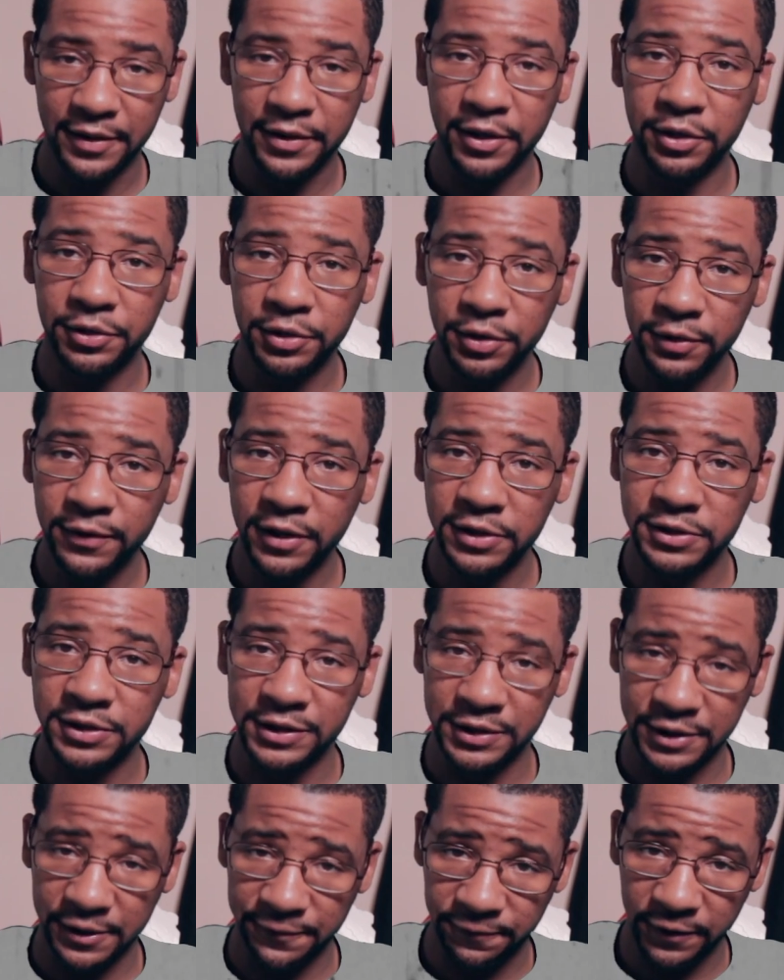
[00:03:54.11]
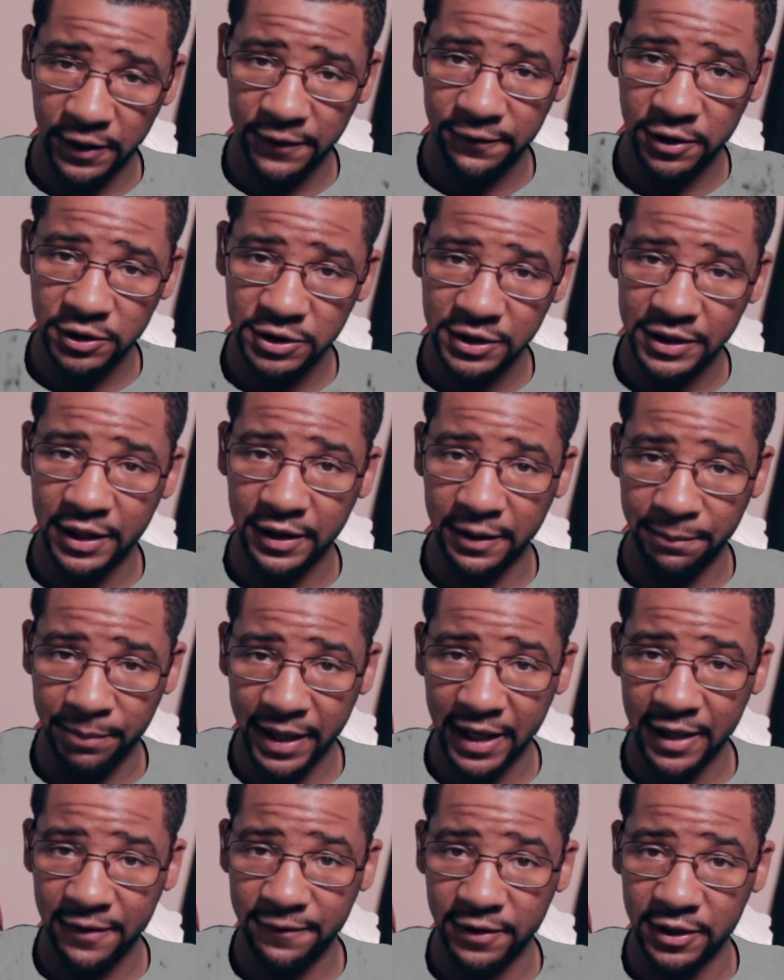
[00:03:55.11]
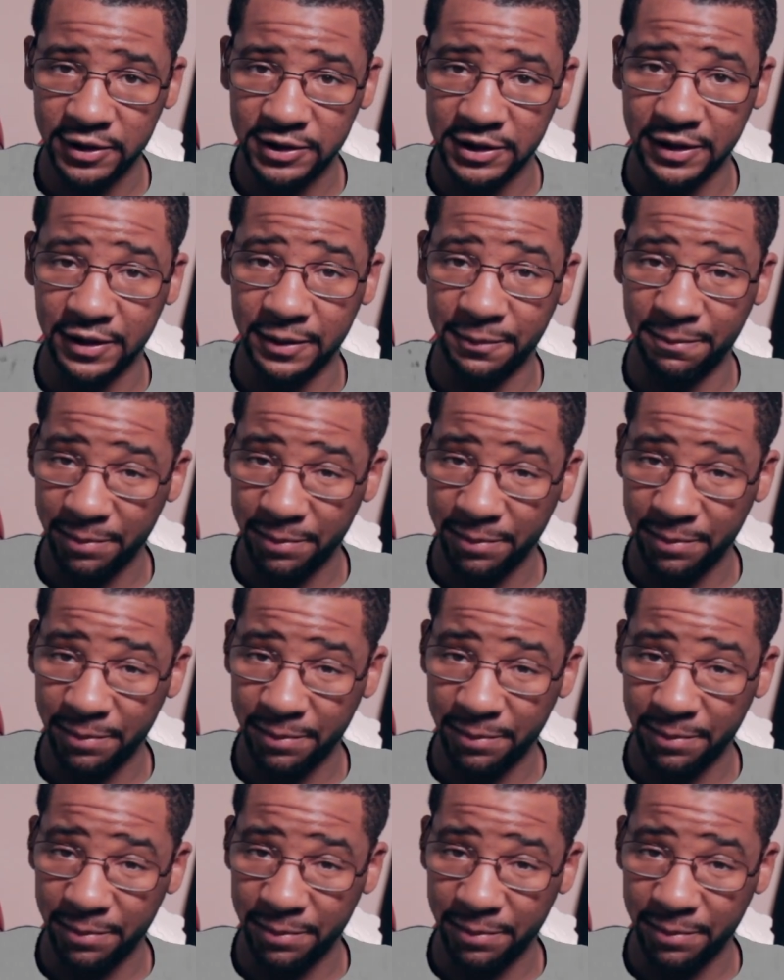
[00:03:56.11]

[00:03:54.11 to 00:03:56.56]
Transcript: There are two versions, the free version and the paid version.